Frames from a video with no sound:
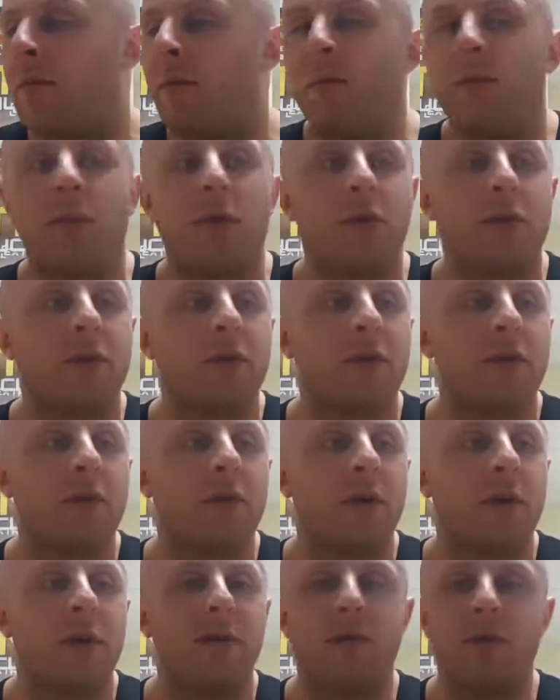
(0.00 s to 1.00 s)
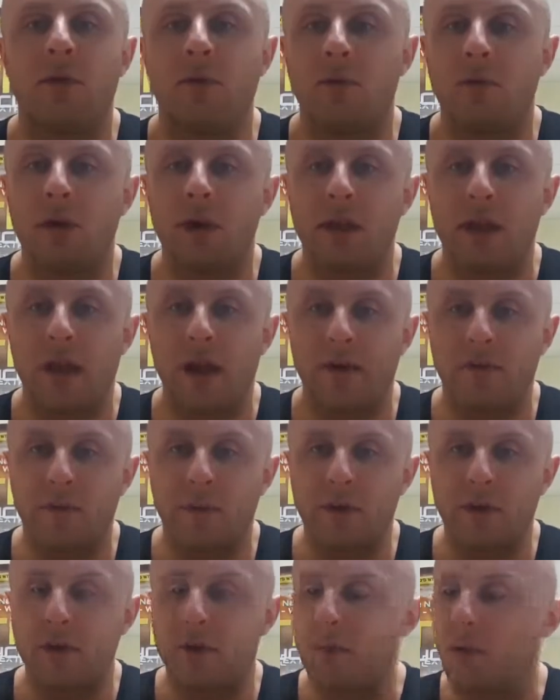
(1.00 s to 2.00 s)
Plus, if you really have
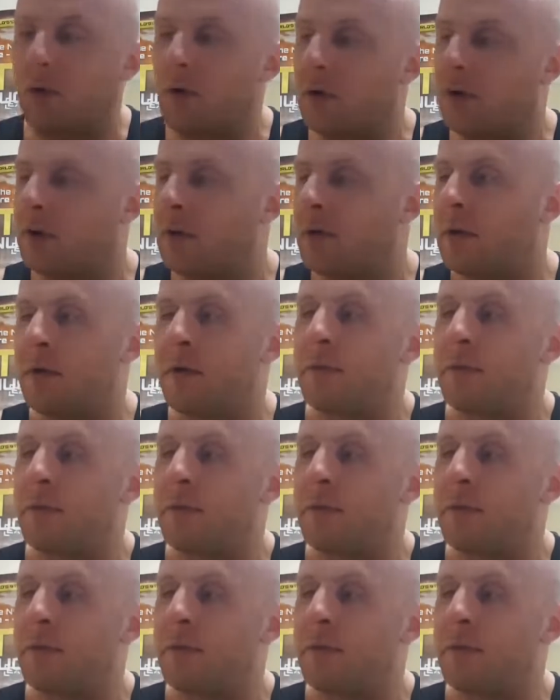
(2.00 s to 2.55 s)
money to burn,